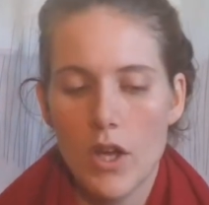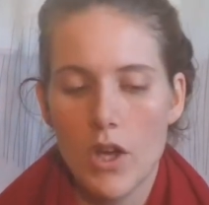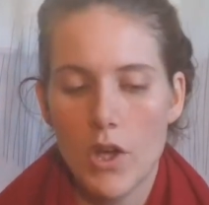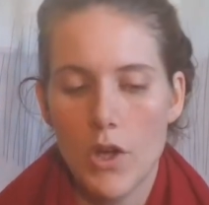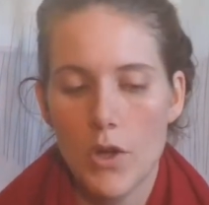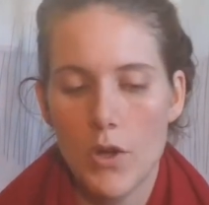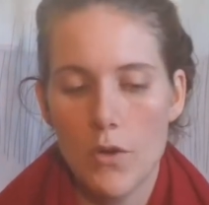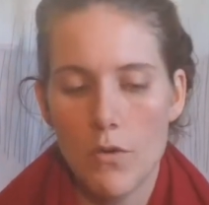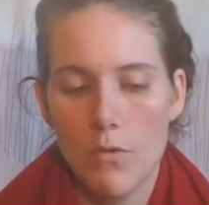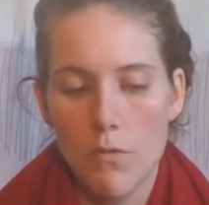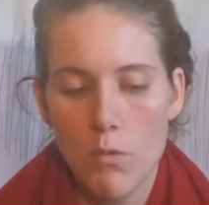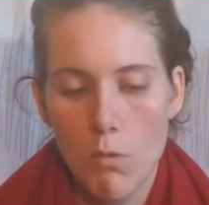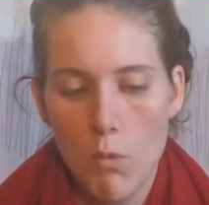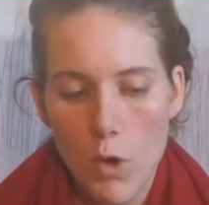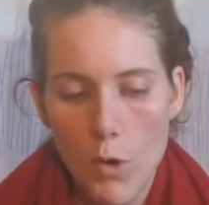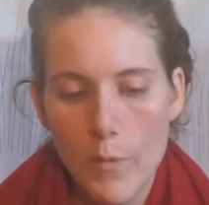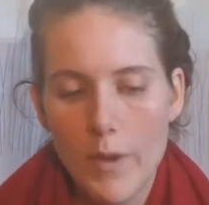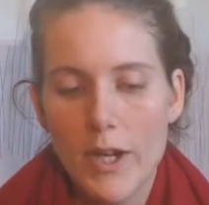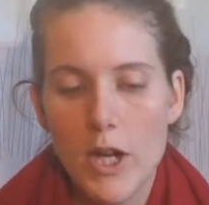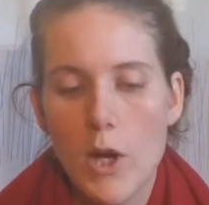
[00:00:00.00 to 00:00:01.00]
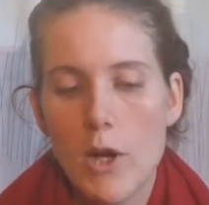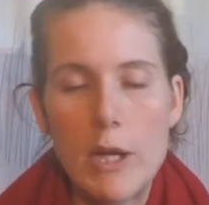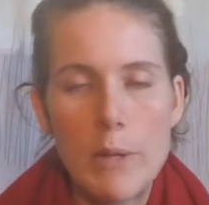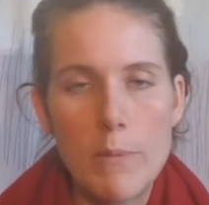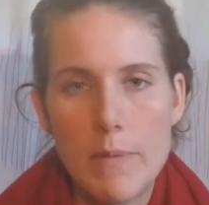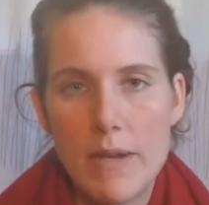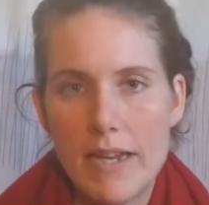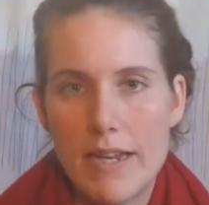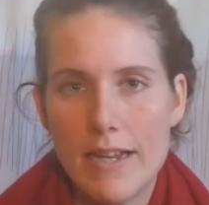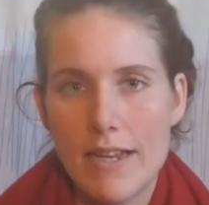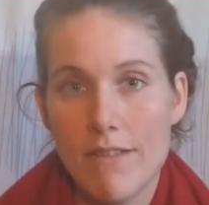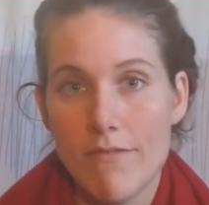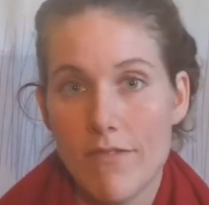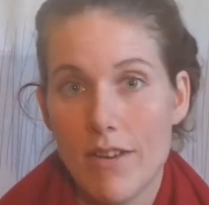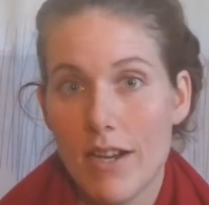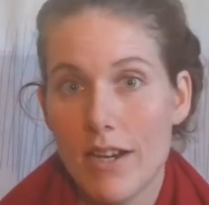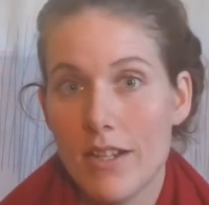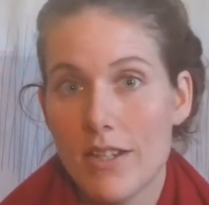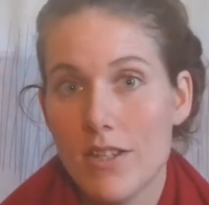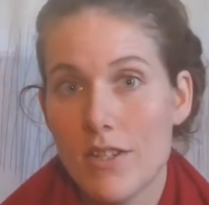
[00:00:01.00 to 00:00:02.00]
of what we're going to be
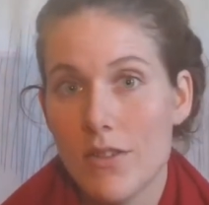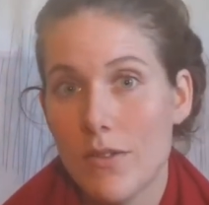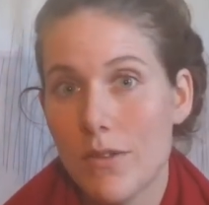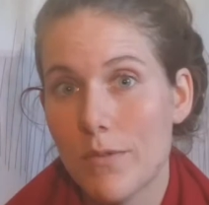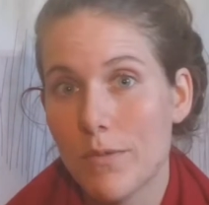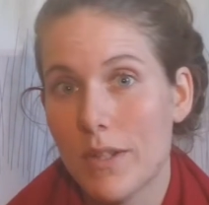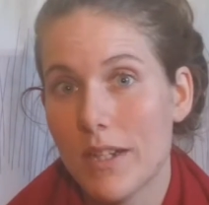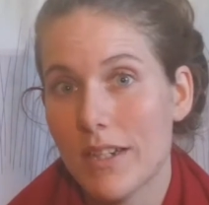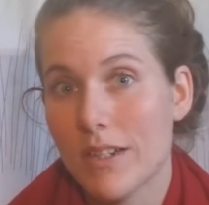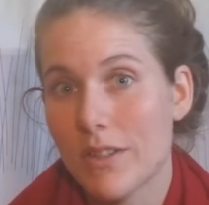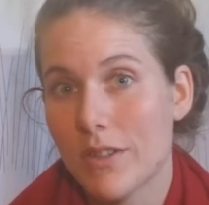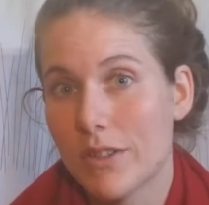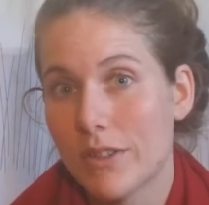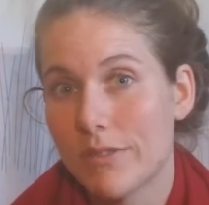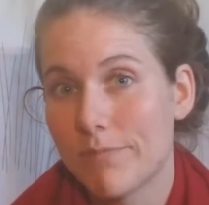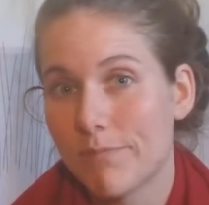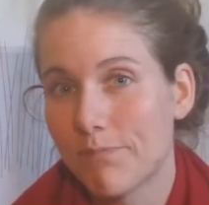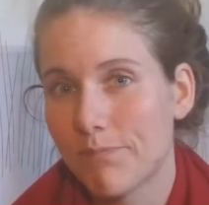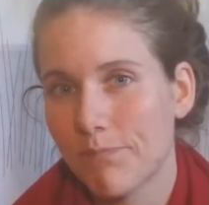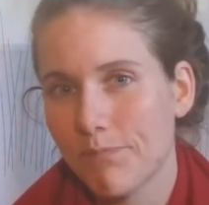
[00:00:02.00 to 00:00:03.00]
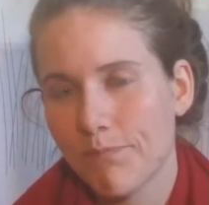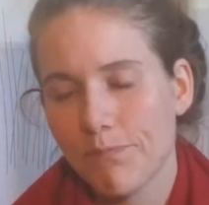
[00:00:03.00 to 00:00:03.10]
invited to reflect on